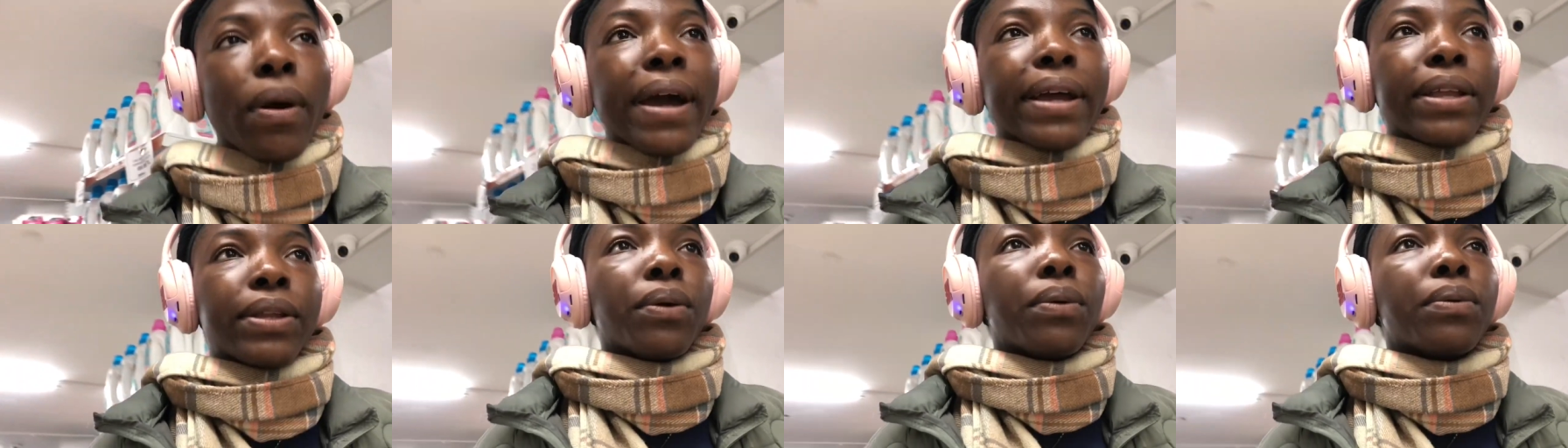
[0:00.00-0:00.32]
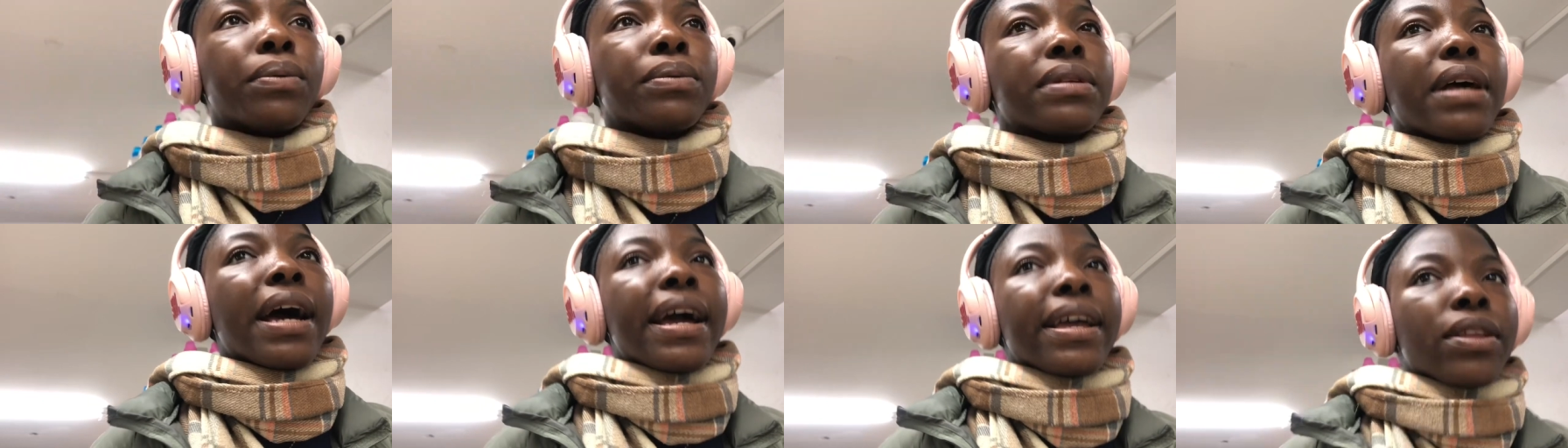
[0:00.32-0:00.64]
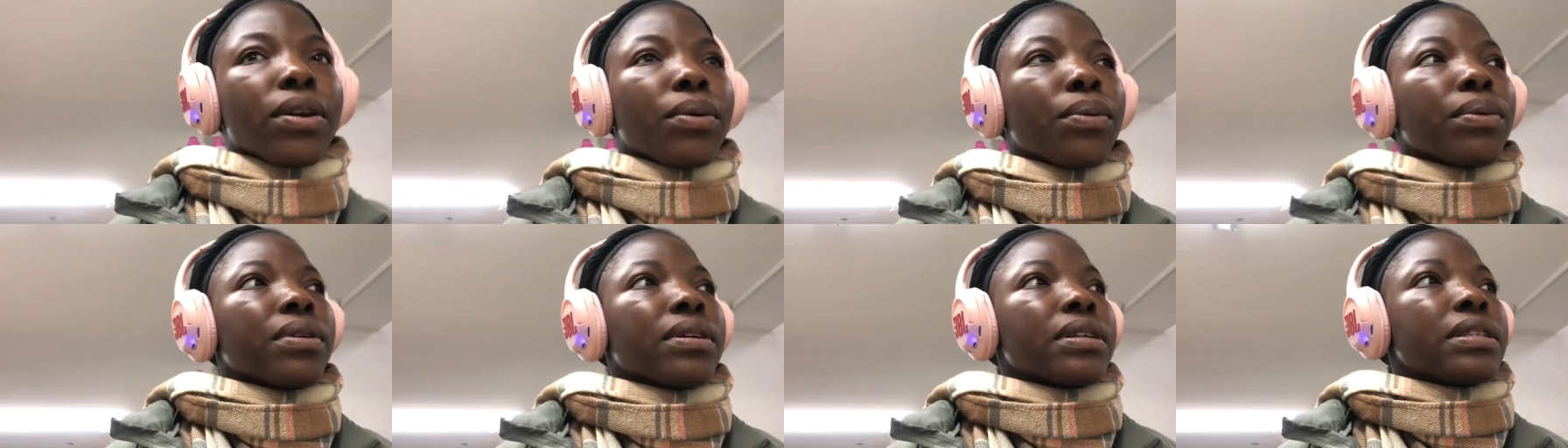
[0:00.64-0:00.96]
i don't i
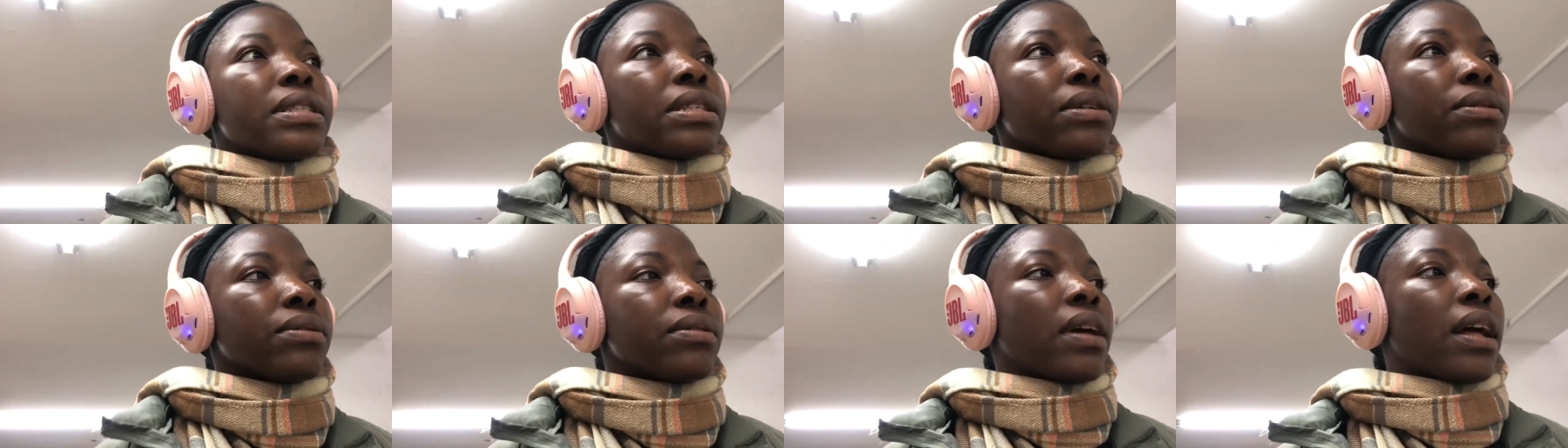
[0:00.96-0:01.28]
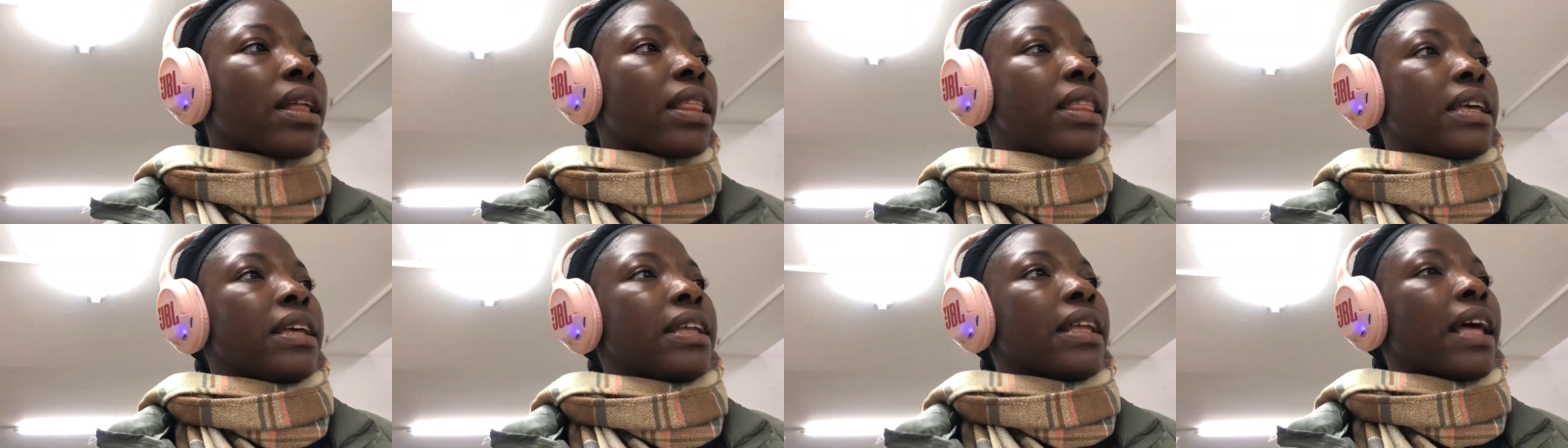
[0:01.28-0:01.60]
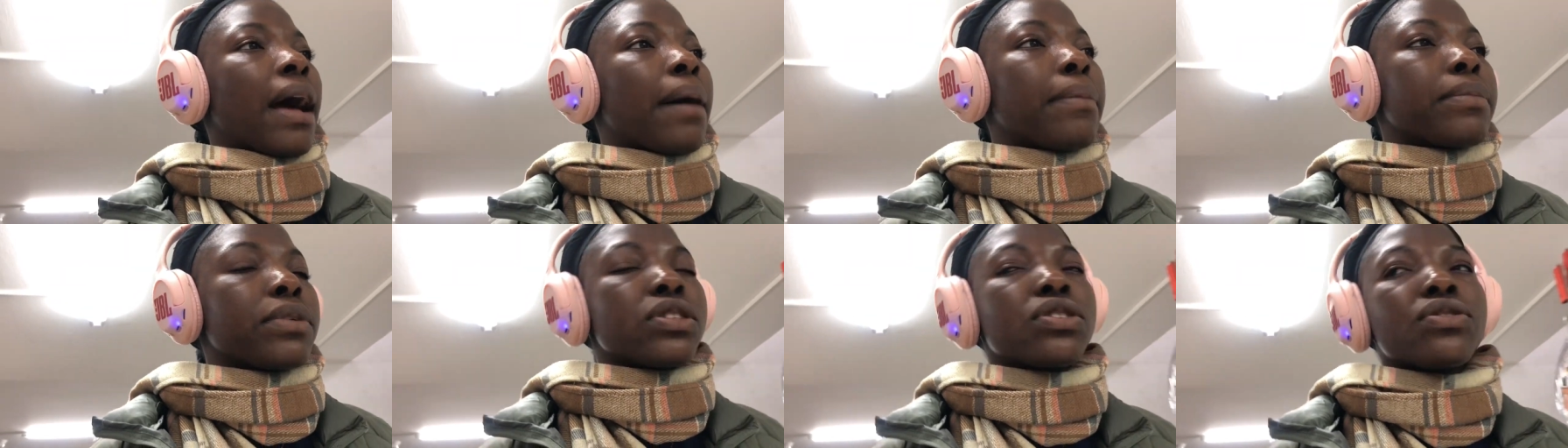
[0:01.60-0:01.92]
don't want to steal nothing
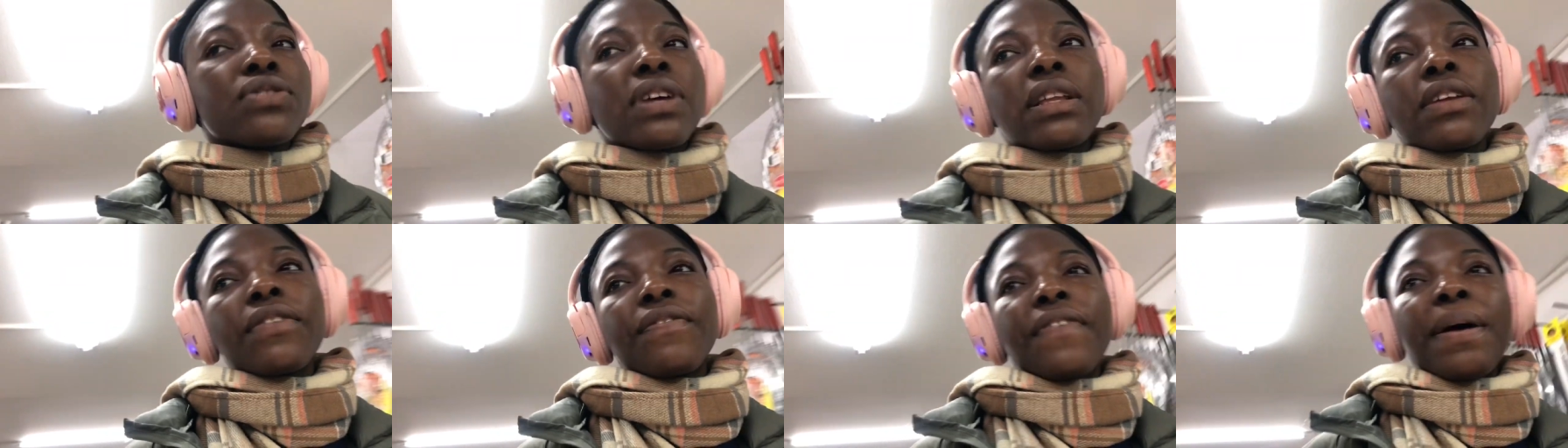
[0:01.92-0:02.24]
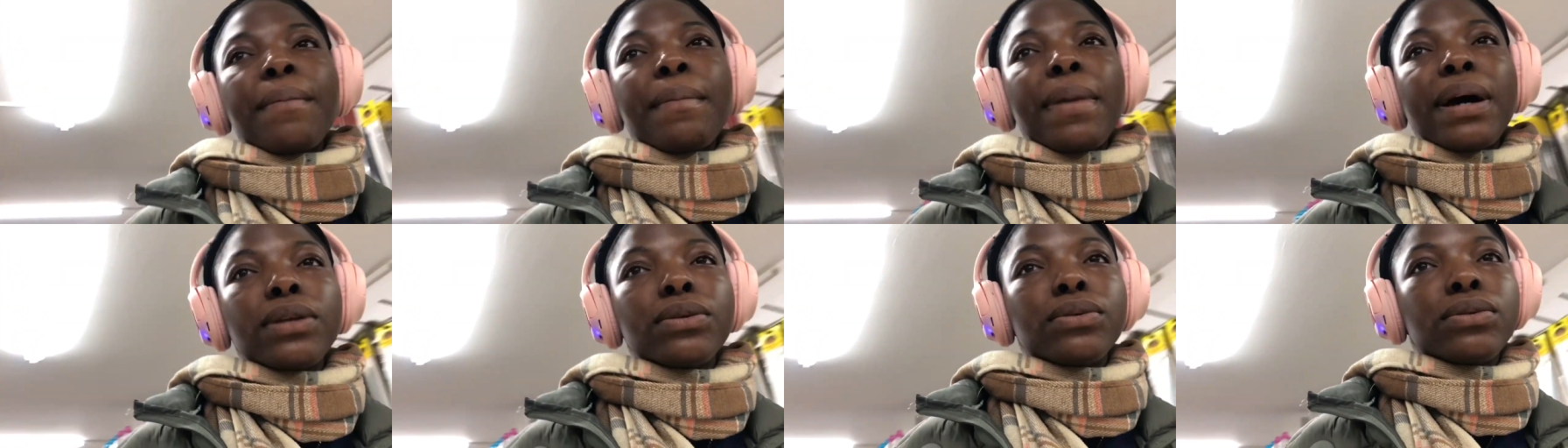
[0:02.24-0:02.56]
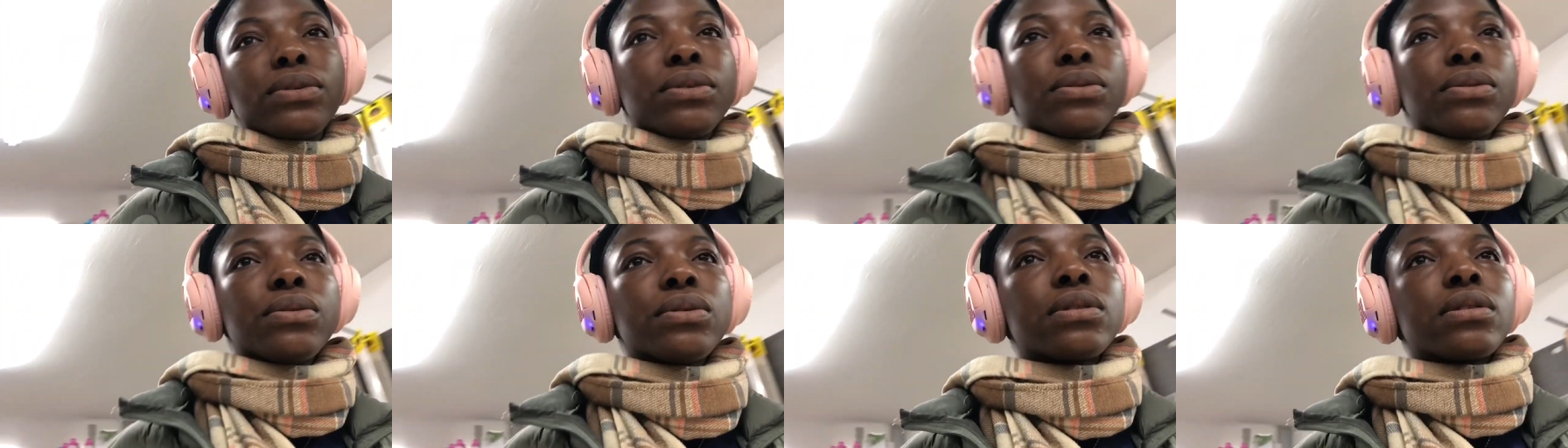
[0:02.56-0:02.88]
i'm just trying to find my
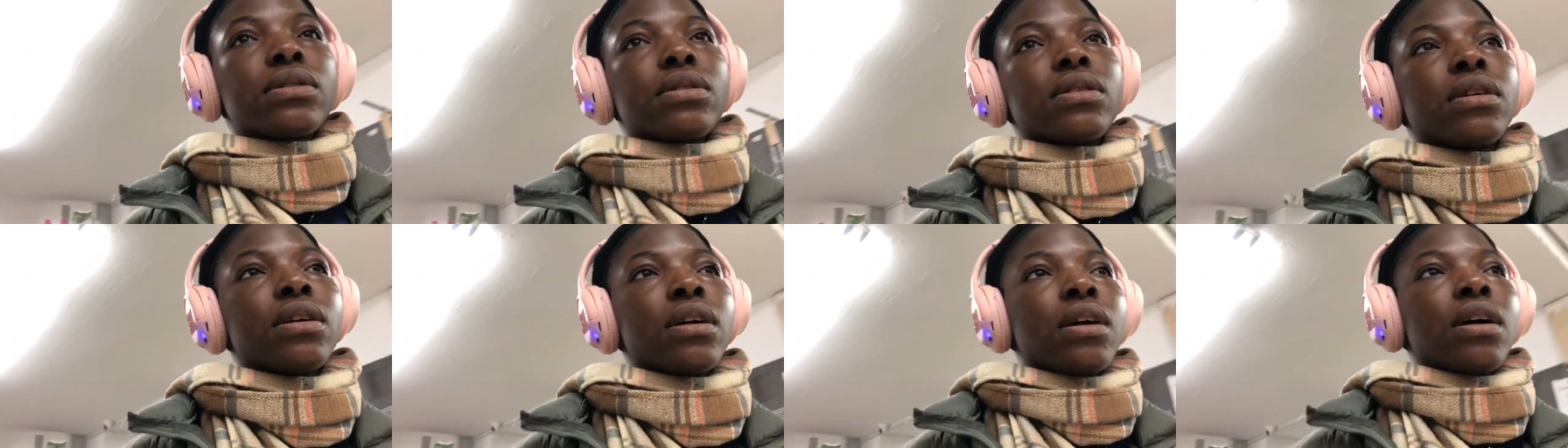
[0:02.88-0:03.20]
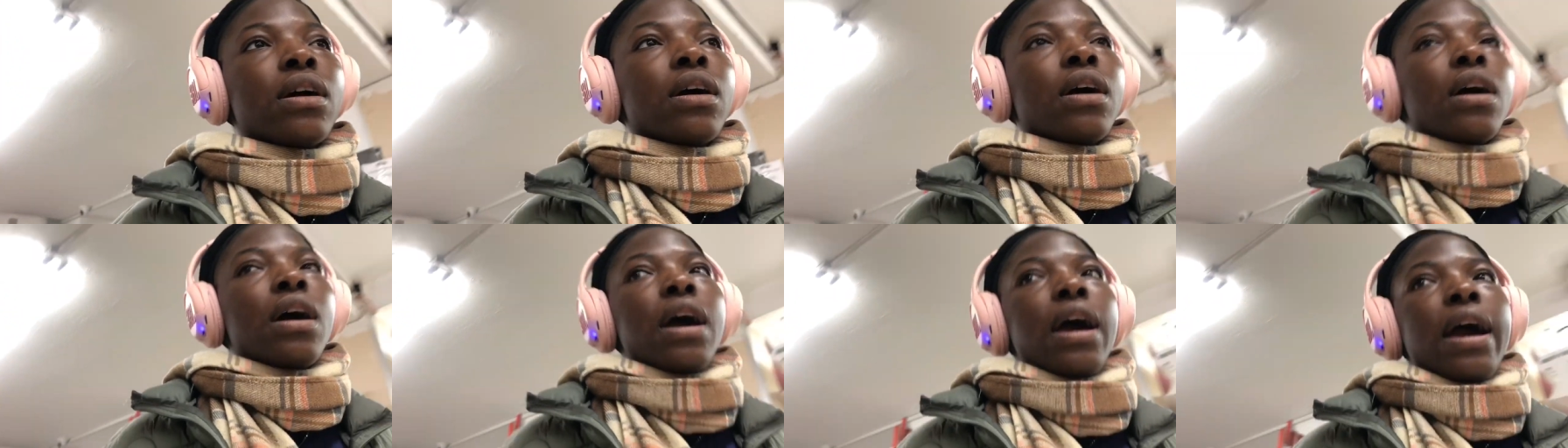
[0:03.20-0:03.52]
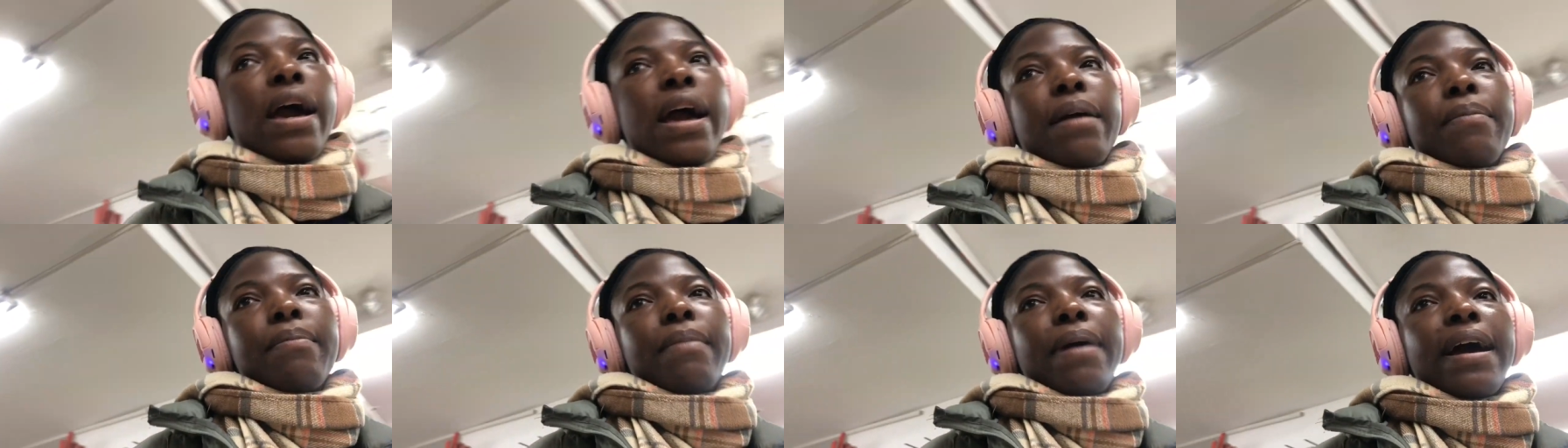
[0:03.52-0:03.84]
noodles
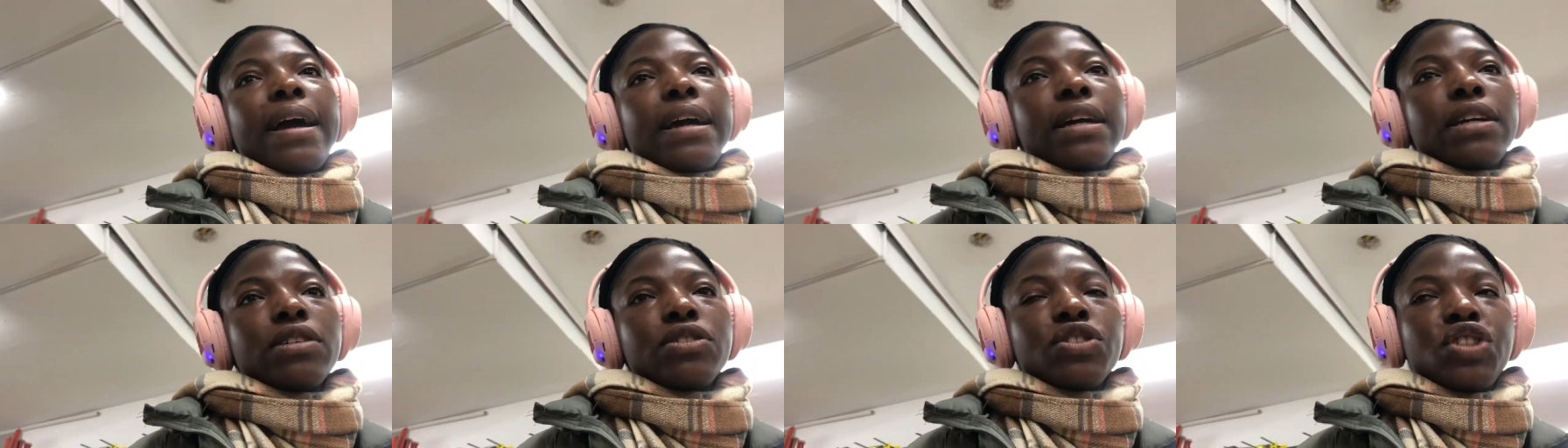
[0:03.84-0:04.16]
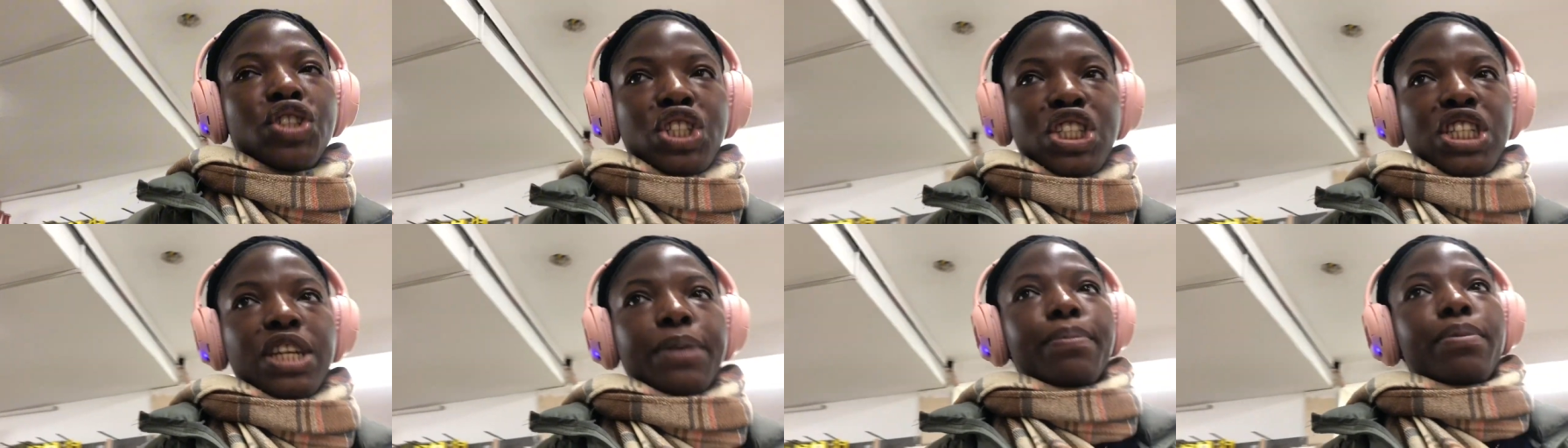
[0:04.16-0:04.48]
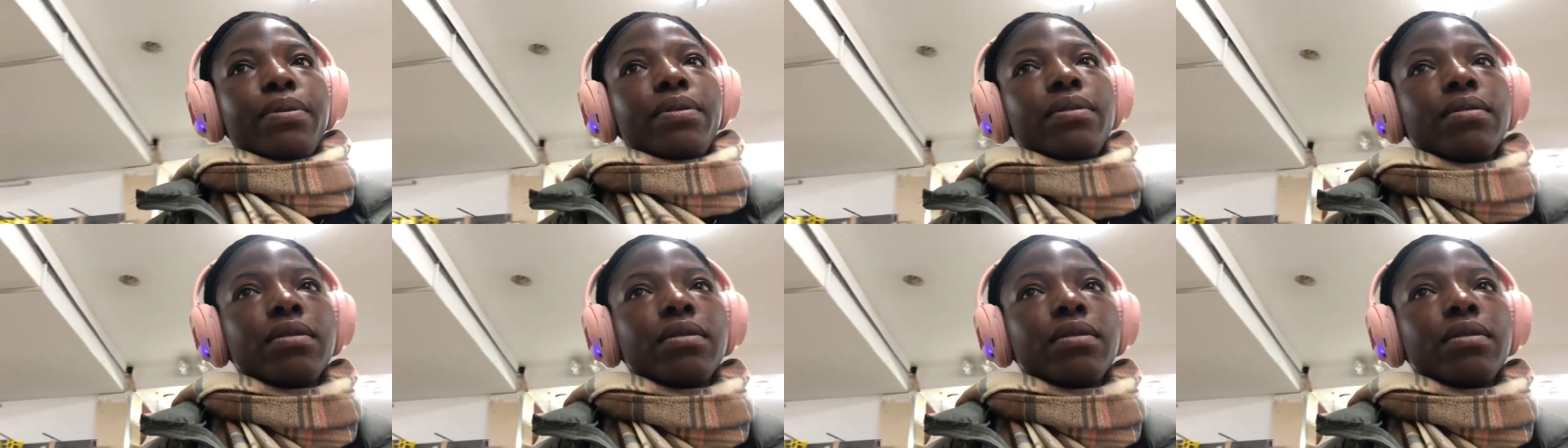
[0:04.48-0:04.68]
and my cheap